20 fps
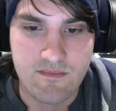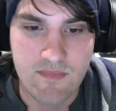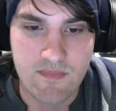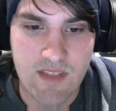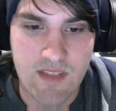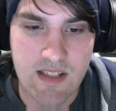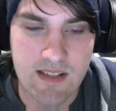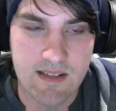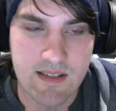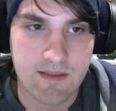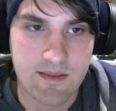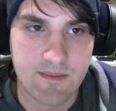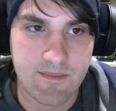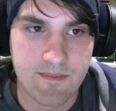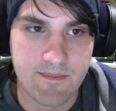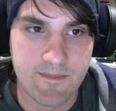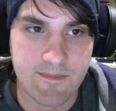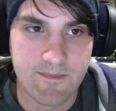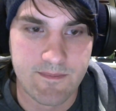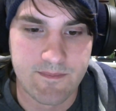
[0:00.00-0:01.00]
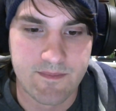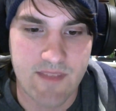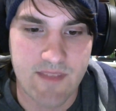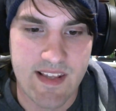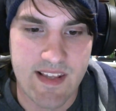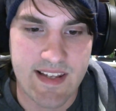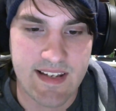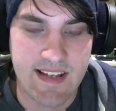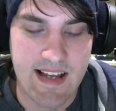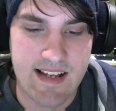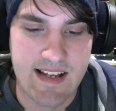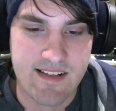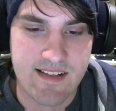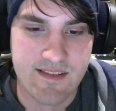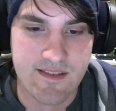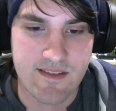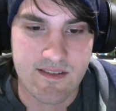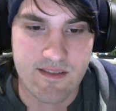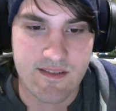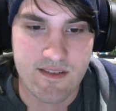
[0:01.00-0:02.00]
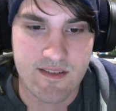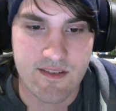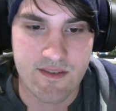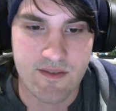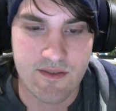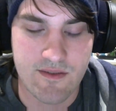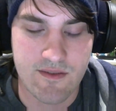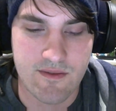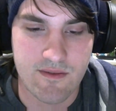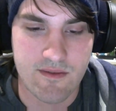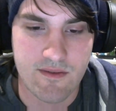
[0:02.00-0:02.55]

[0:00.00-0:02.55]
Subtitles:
I think casters could do